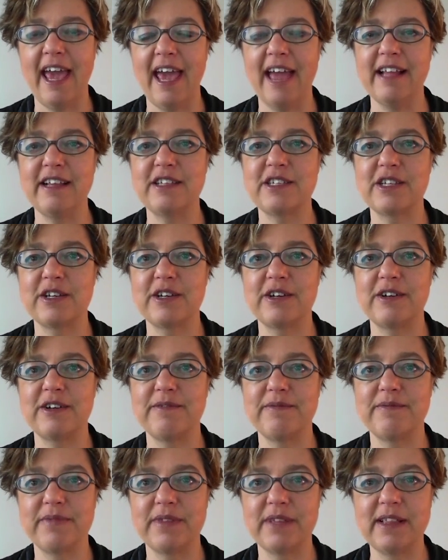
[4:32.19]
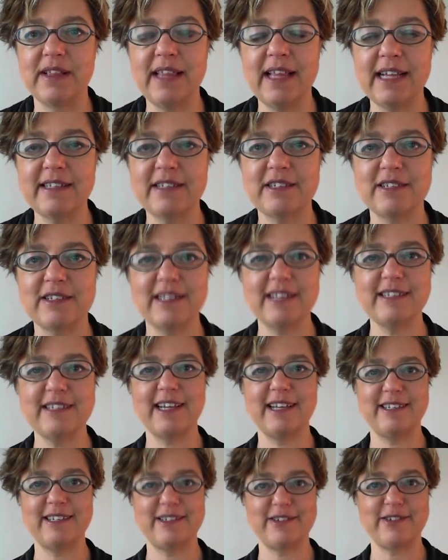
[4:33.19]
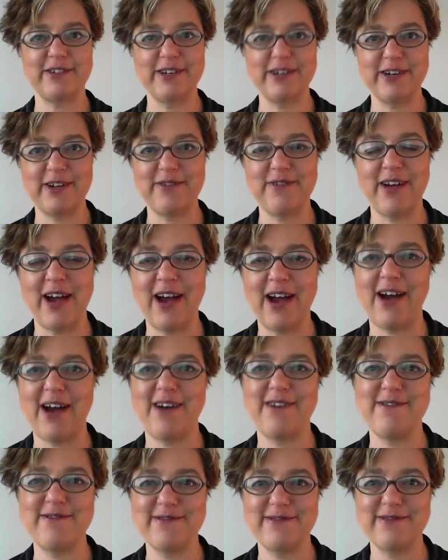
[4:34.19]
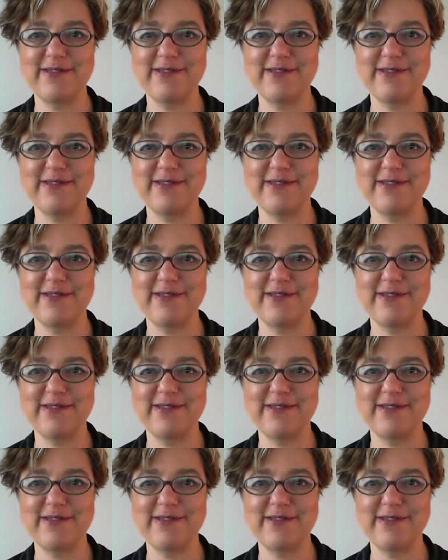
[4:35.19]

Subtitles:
And so let's get started on how